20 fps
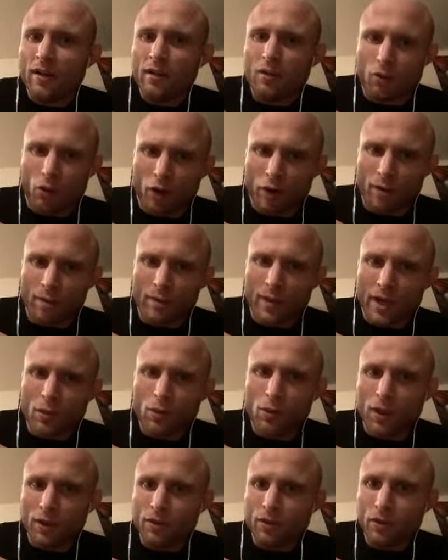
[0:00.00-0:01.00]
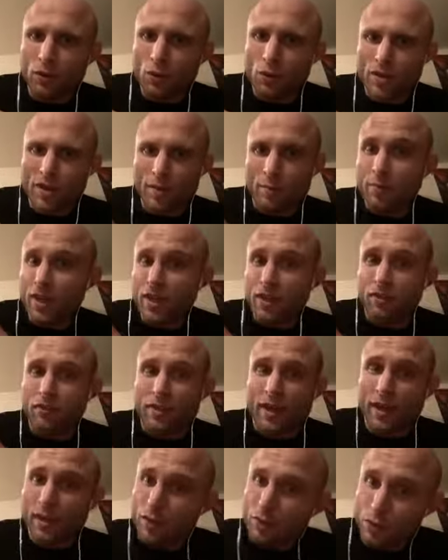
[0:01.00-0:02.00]
throwing my 1-2s and being
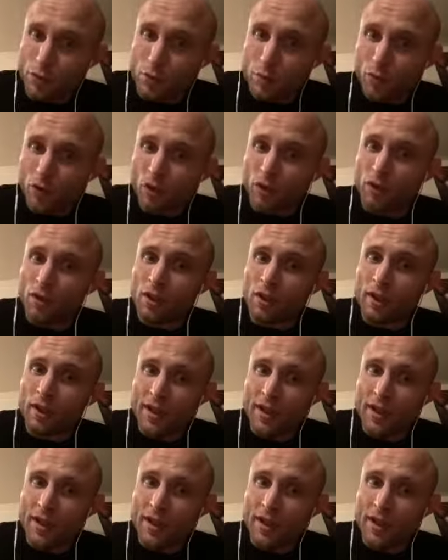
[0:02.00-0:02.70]
ready to sprawl